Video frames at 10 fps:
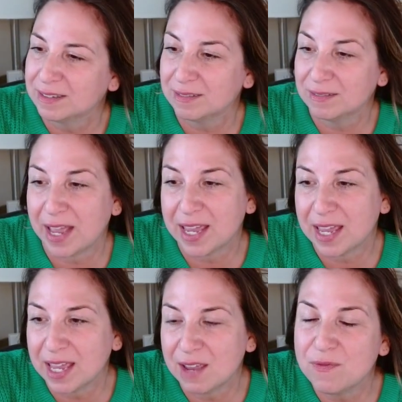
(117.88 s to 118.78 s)

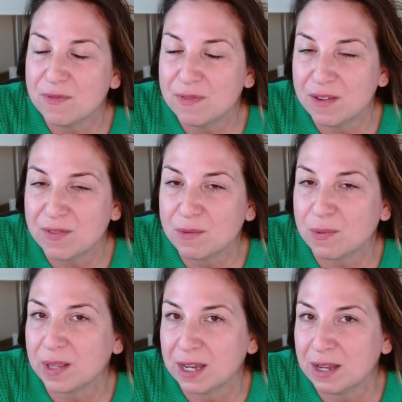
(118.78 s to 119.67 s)
like, if they
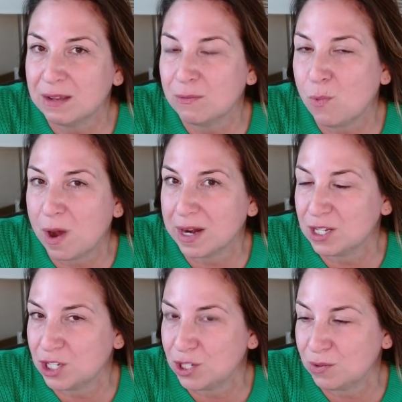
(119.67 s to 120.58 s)
really
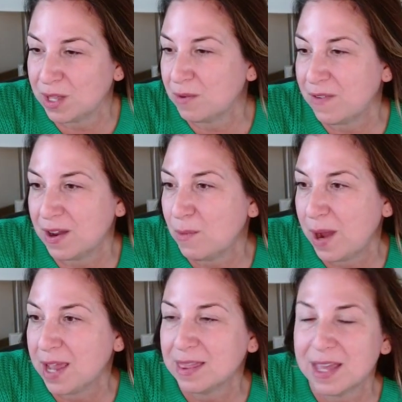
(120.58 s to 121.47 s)
wanted to, they would find a
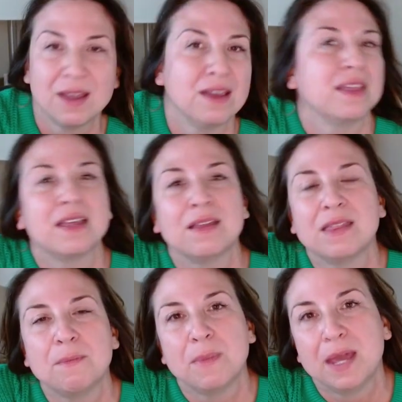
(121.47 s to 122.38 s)
way.
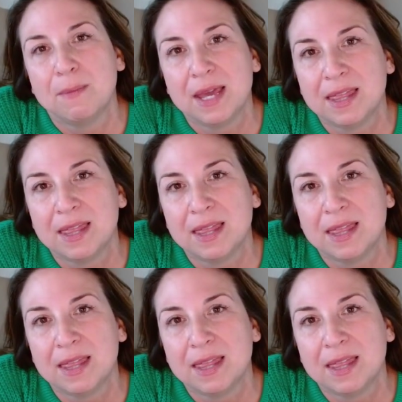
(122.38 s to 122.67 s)
That maybe